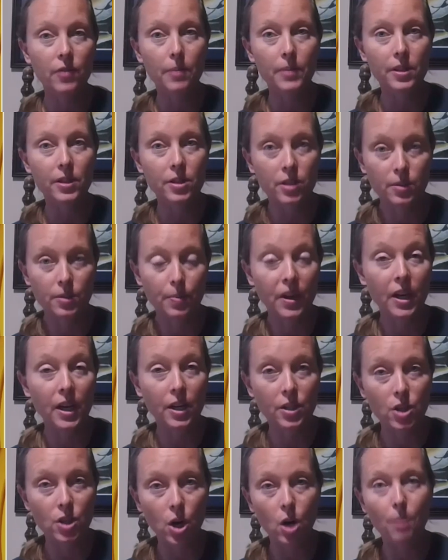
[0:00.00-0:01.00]
from the
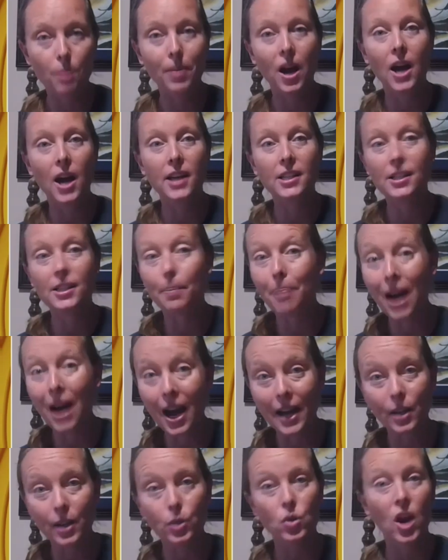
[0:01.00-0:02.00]
spinning turbines, the
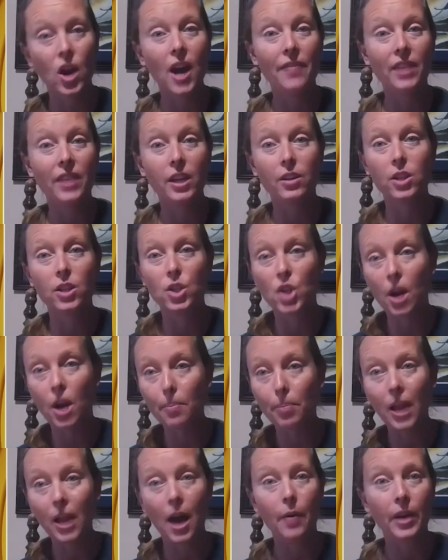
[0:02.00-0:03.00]
pile driving, the
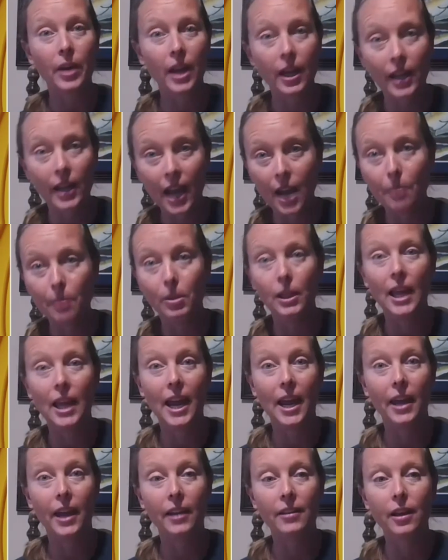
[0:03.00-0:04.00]
jet plowing and cable
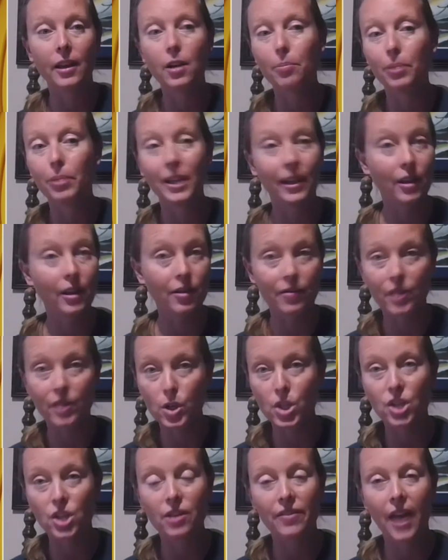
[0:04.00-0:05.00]
laying, the complete
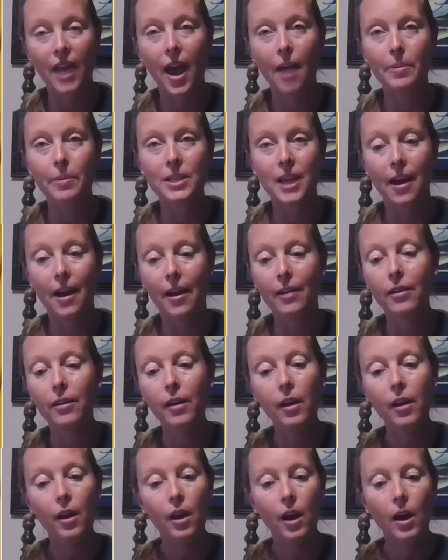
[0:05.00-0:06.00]
conversion of the habitat.
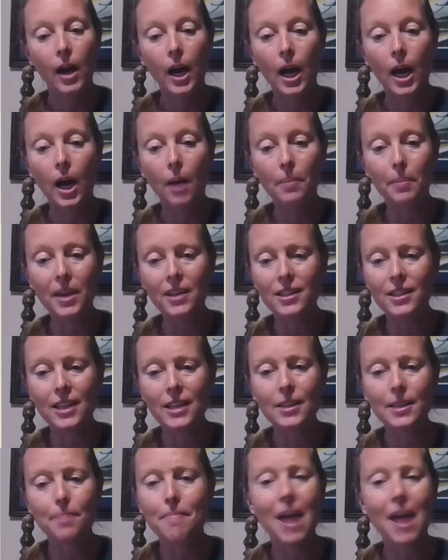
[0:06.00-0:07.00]

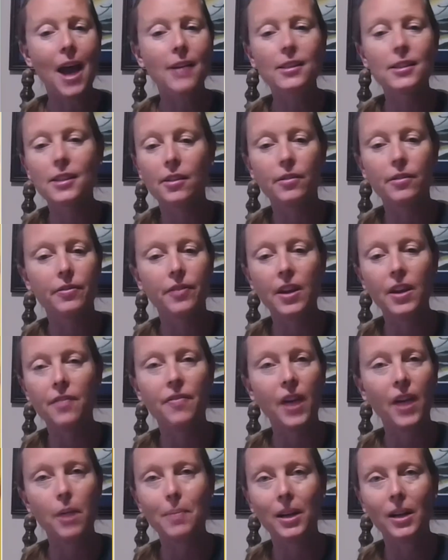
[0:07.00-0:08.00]
It's a massive
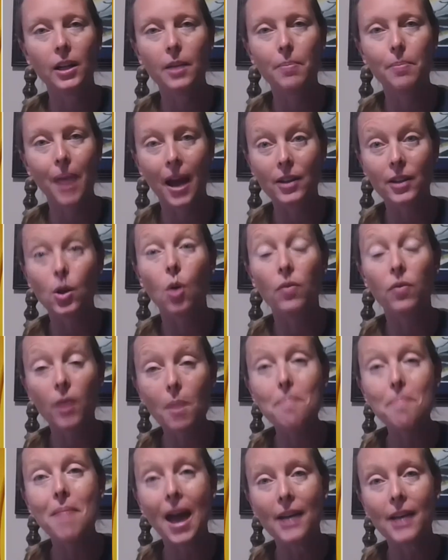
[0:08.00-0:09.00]
environmental impact over a
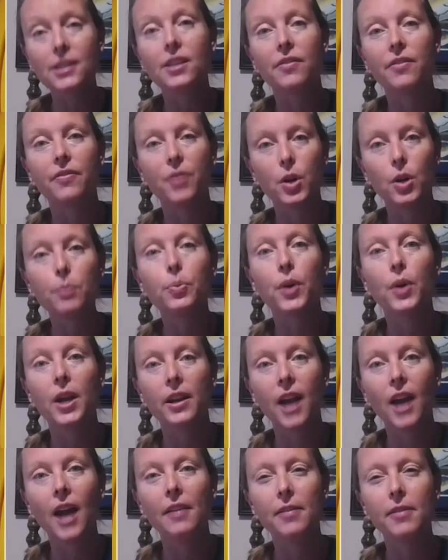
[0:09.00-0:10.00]
massive
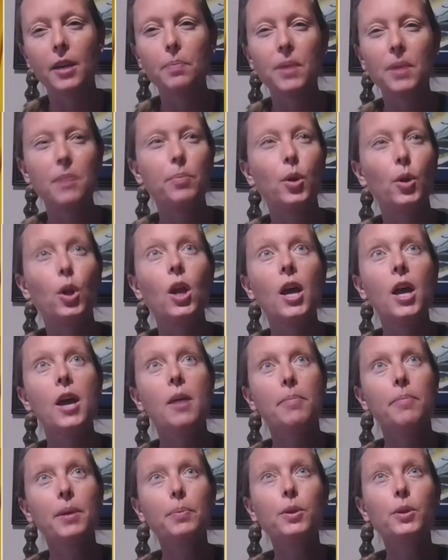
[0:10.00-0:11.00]
footprint. I think people
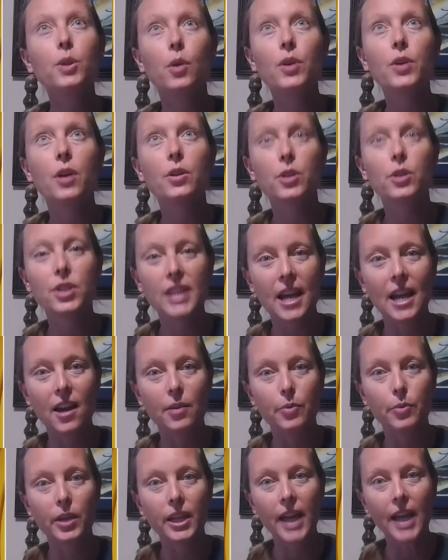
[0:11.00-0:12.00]
don't
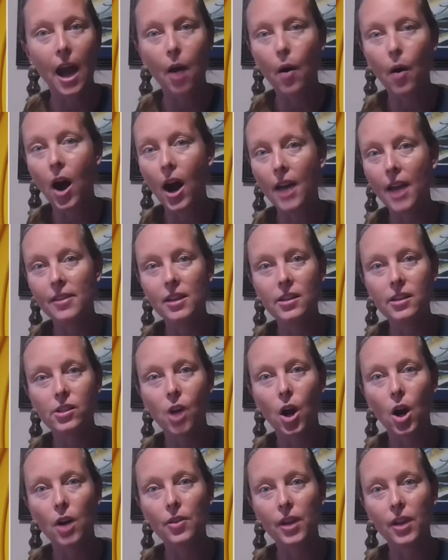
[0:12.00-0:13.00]
understand really how high these
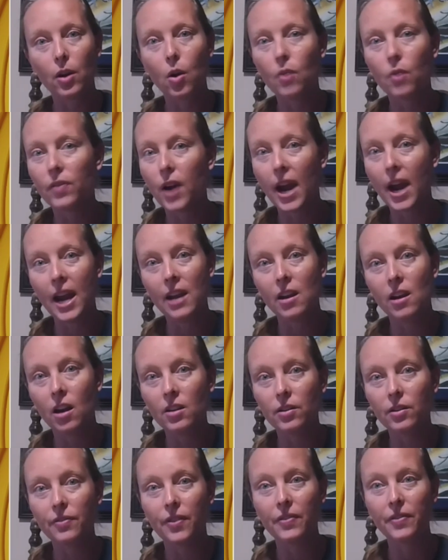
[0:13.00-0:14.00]
are. They're over
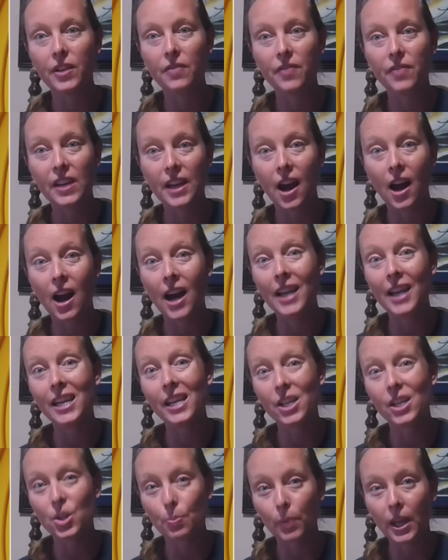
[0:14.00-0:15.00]
850 feet high.
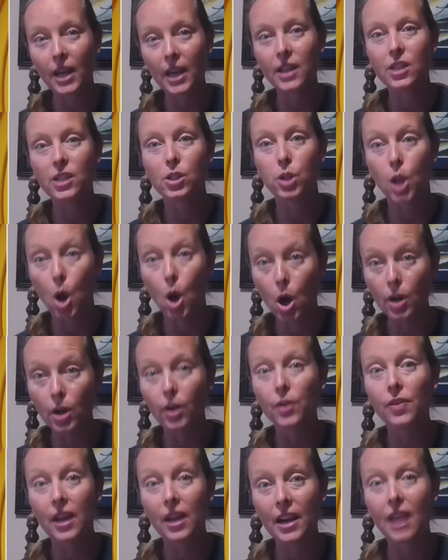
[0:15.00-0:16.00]
Each blade is
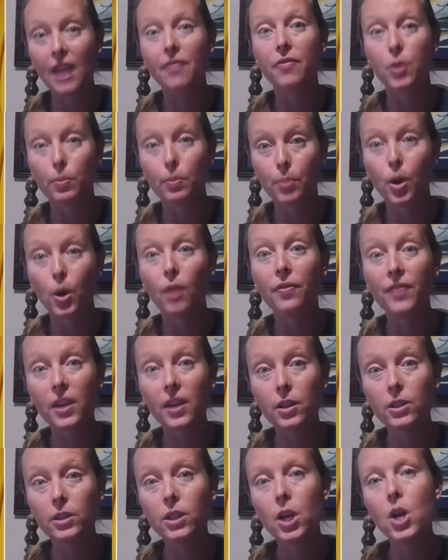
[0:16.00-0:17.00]
longer than a football
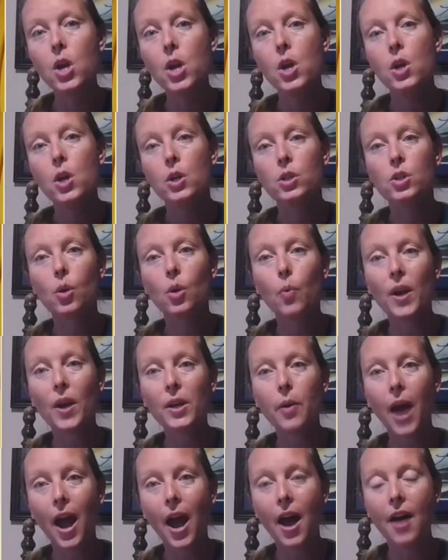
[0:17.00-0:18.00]
field. So when
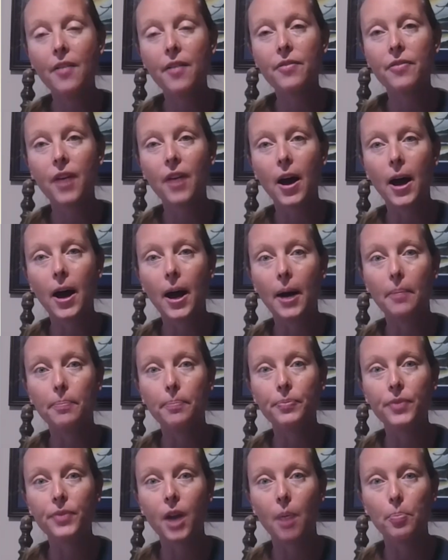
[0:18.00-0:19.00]
you have
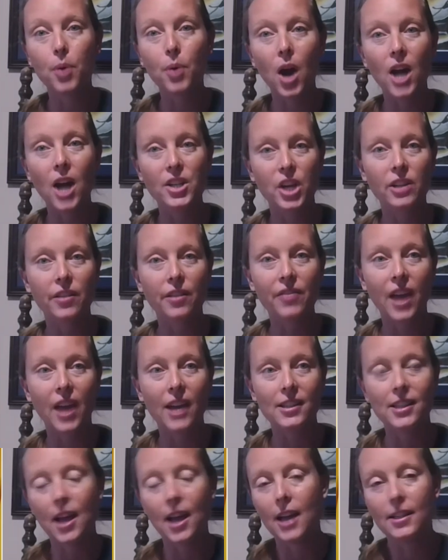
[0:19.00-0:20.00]
a project of
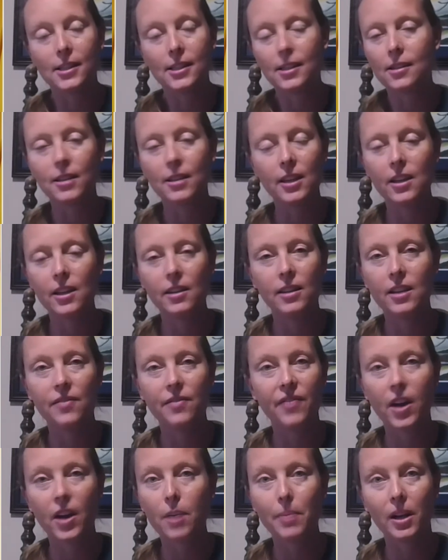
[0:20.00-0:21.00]
that size, the
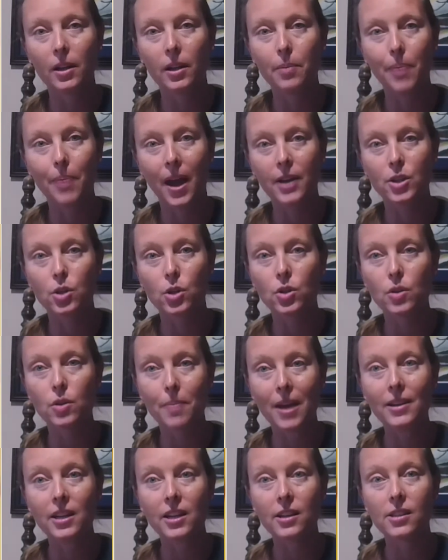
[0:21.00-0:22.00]
environmental impacts are
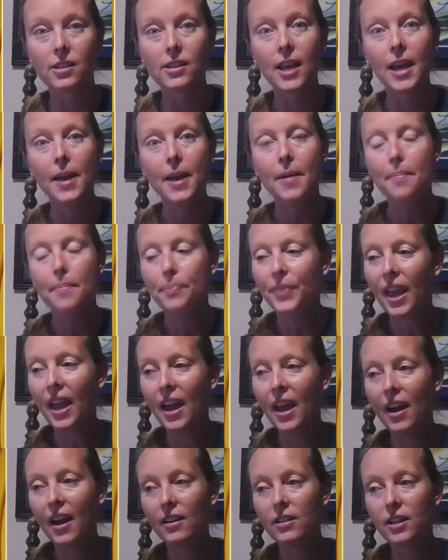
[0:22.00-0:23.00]
tremendous.
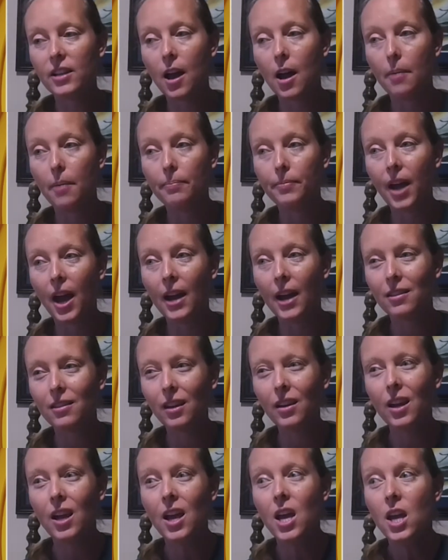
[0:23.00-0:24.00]
And I
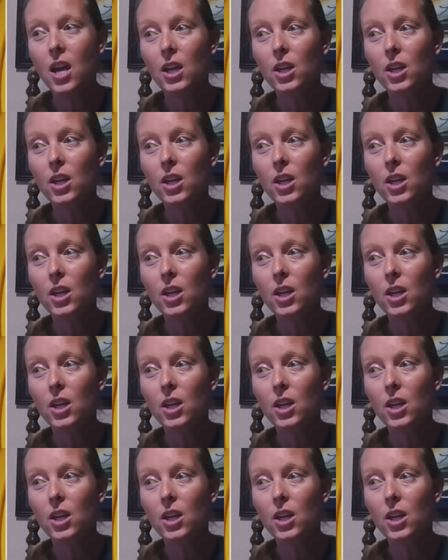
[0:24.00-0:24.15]
think,